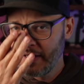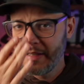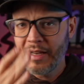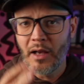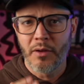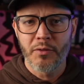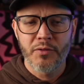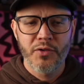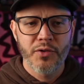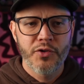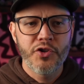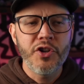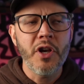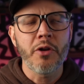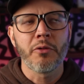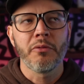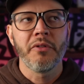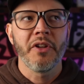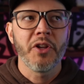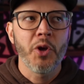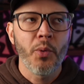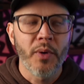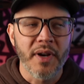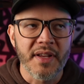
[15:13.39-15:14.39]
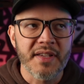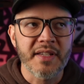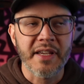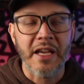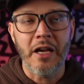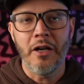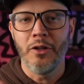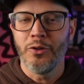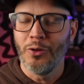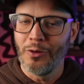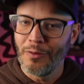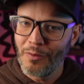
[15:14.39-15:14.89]
Now, generally, you want to
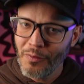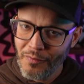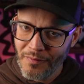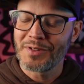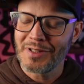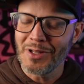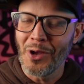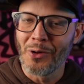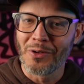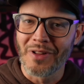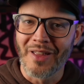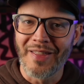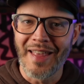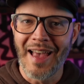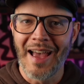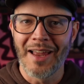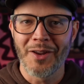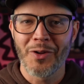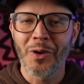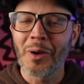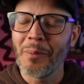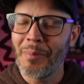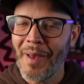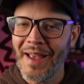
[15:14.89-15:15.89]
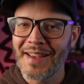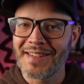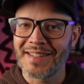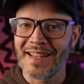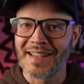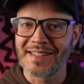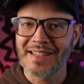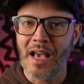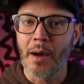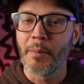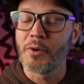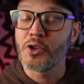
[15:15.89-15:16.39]
scale a little slower than that. You can pace
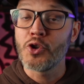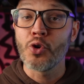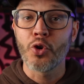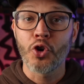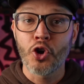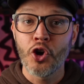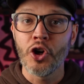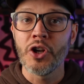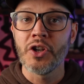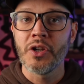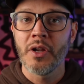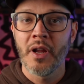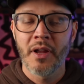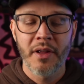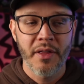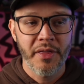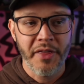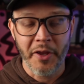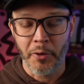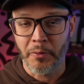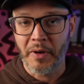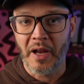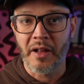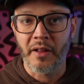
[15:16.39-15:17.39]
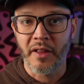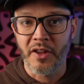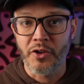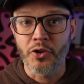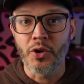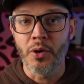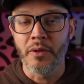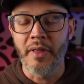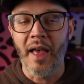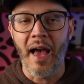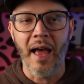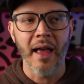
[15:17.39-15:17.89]
things out, but you could theoretically
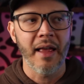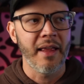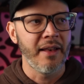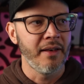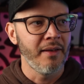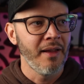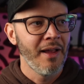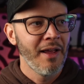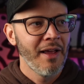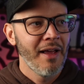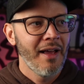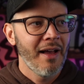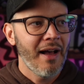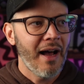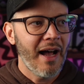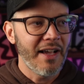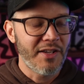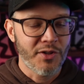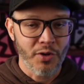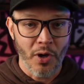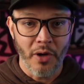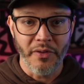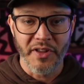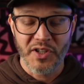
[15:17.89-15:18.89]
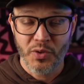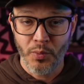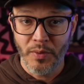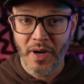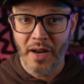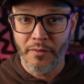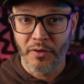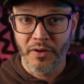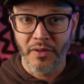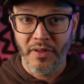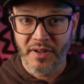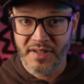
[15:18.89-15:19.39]
do that. And I saw this
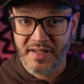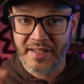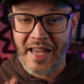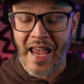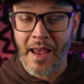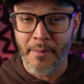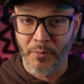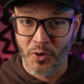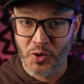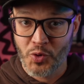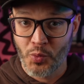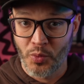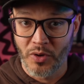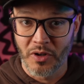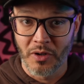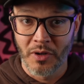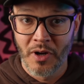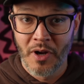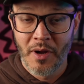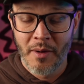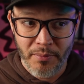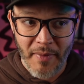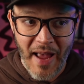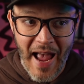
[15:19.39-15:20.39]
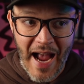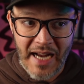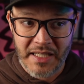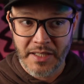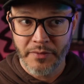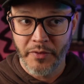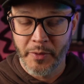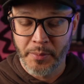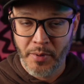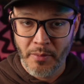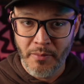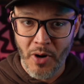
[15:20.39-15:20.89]
whenever the scammers were
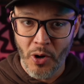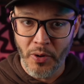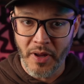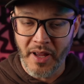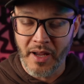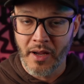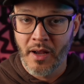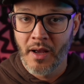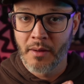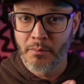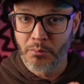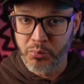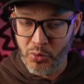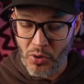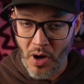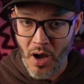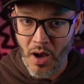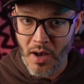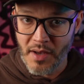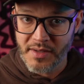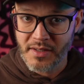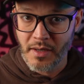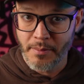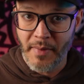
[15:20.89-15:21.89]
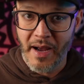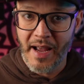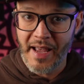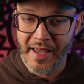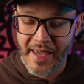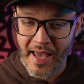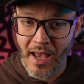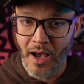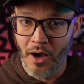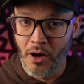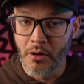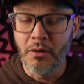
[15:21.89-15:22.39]
actively promoting bras on my
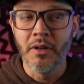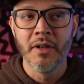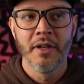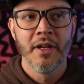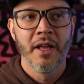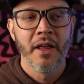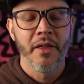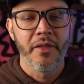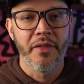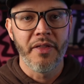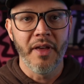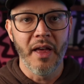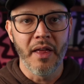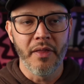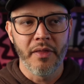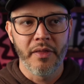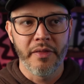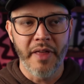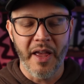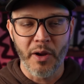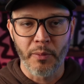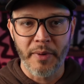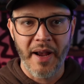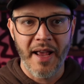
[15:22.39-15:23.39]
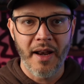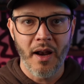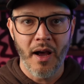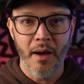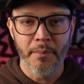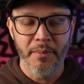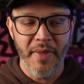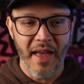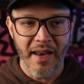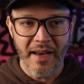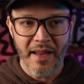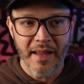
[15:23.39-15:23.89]
account, that they ran
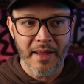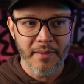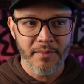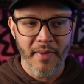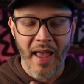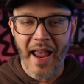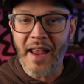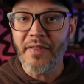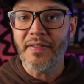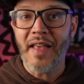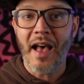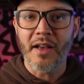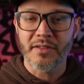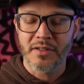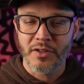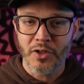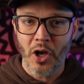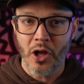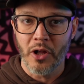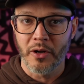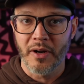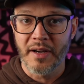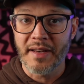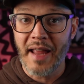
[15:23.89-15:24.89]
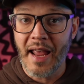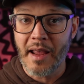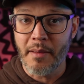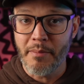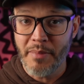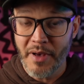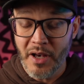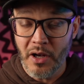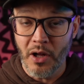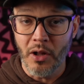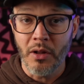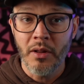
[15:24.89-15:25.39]
up that eight thousand dollars a day
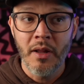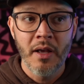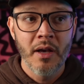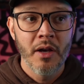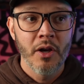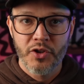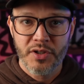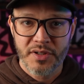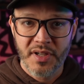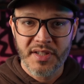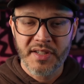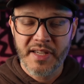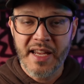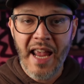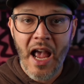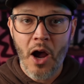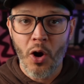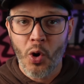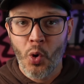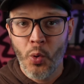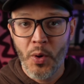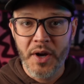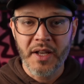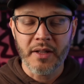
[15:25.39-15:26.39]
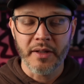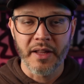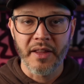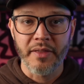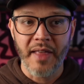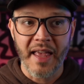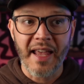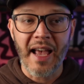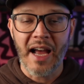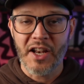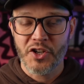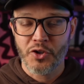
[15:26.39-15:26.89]
bill just to see how quickly
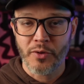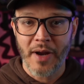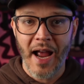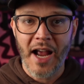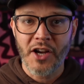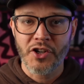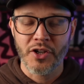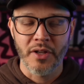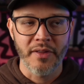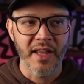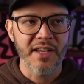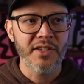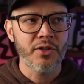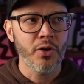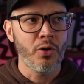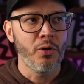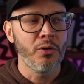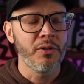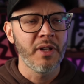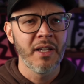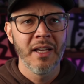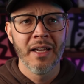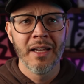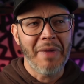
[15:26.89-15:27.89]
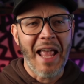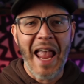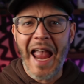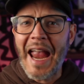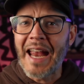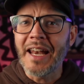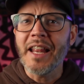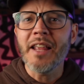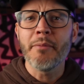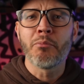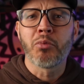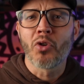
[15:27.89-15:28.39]
they got traction. They sold
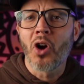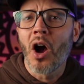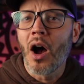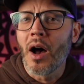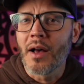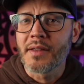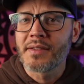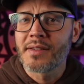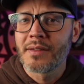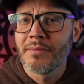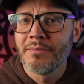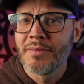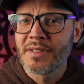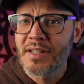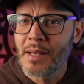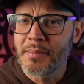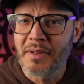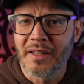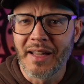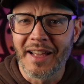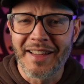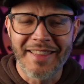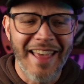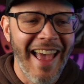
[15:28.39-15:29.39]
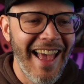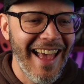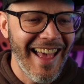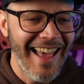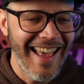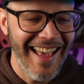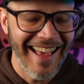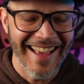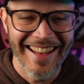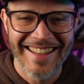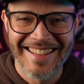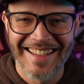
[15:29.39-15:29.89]
eighty bras, something like
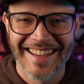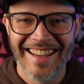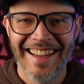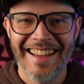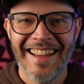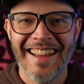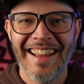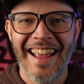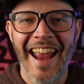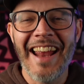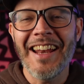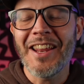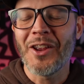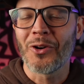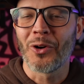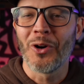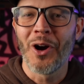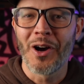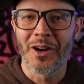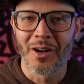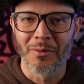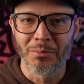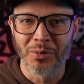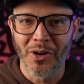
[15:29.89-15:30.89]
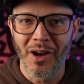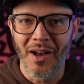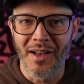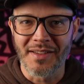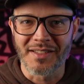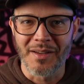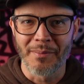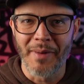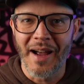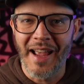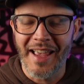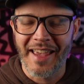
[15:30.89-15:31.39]
that, eighty or a hundred
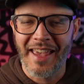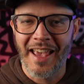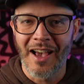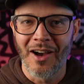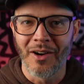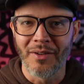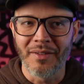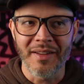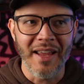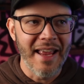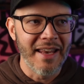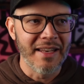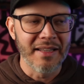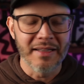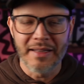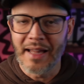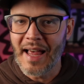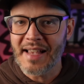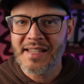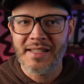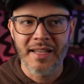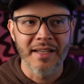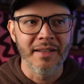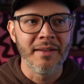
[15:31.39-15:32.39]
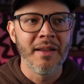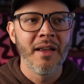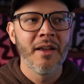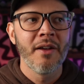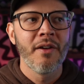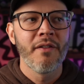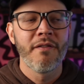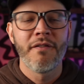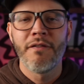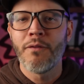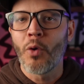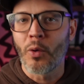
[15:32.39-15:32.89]
bras on my account in less than
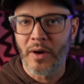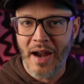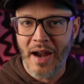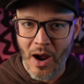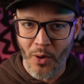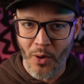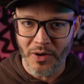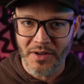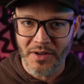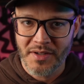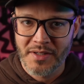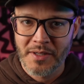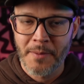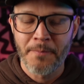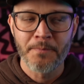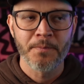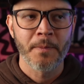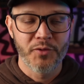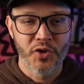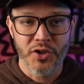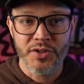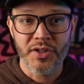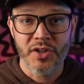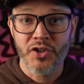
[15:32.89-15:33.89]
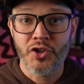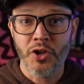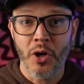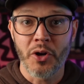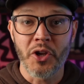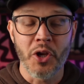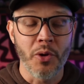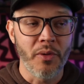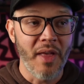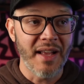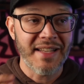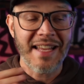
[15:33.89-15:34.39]
four hours, just to show
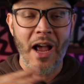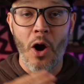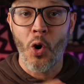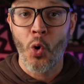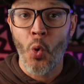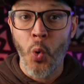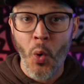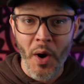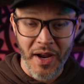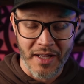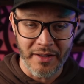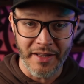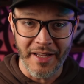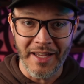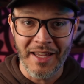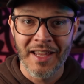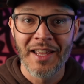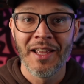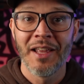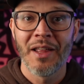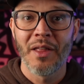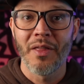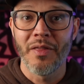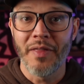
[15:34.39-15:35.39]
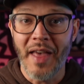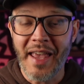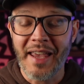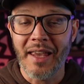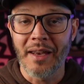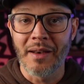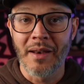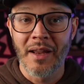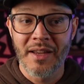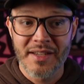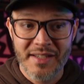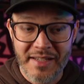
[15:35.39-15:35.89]
you that's how quickly they
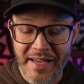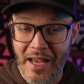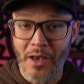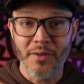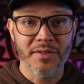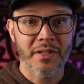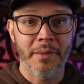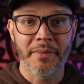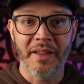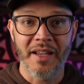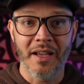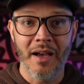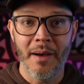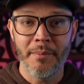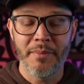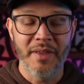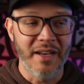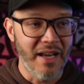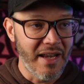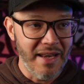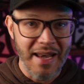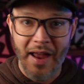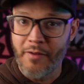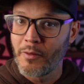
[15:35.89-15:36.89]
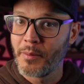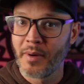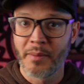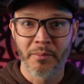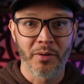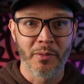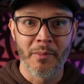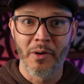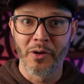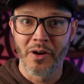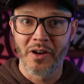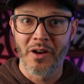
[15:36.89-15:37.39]
can scale something up that had never been
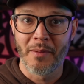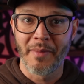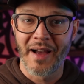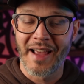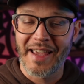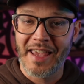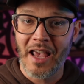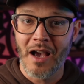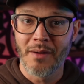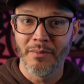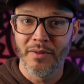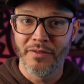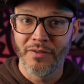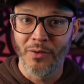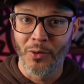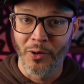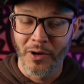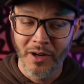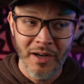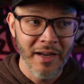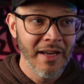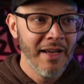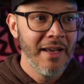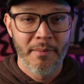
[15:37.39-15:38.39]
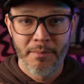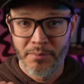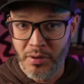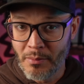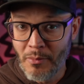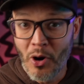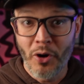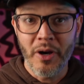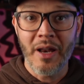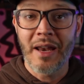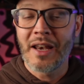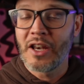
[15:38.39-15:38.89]
promoted on my account before,
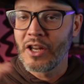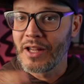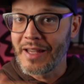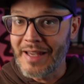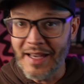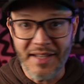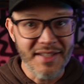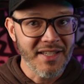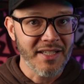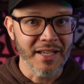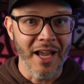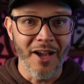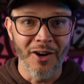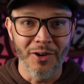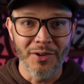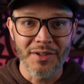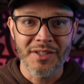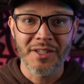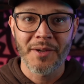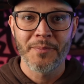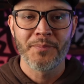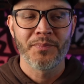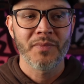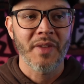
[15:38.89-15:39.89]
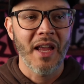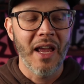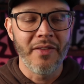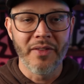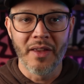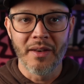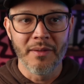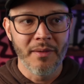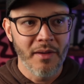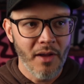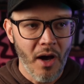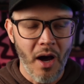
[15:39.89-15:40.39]
promote it, get sales, and
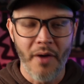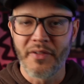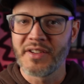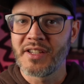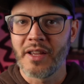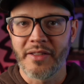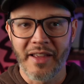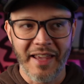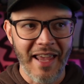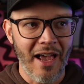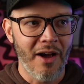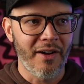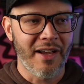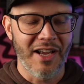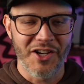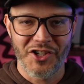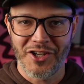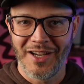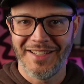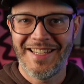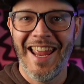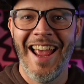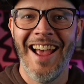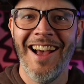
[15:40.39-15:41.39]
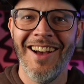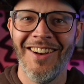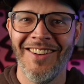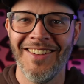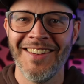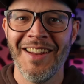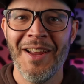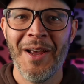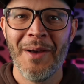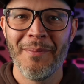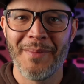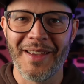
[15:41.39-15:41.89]
then obviously the account got shut
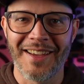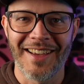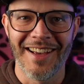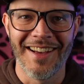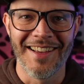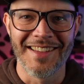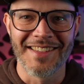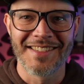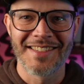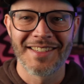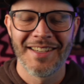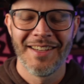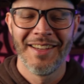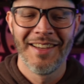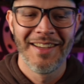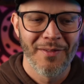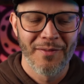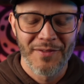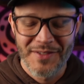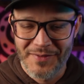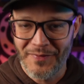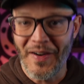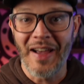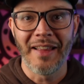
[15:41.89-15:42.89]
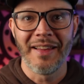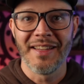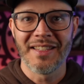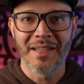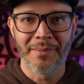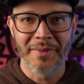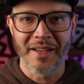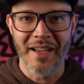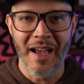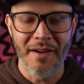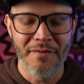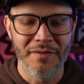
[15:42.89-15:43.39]
down because finally
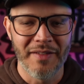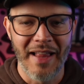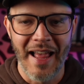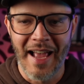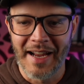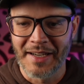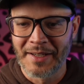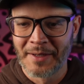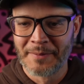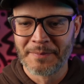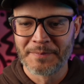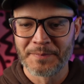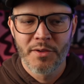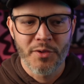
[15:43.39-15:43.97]
something got flagged.